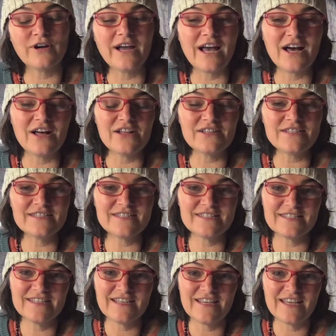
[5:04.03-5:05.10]

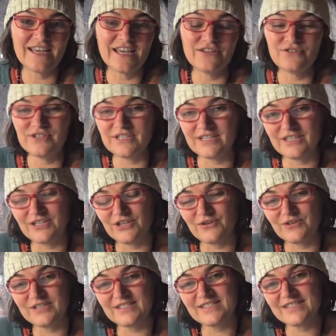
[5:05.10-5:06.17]
else and you didn't
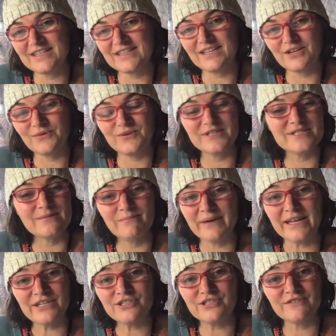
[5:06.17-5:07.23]
notice that there was a
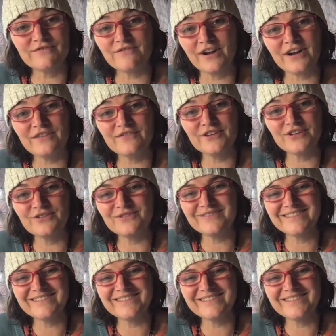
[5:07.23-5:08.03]
bench in front of you.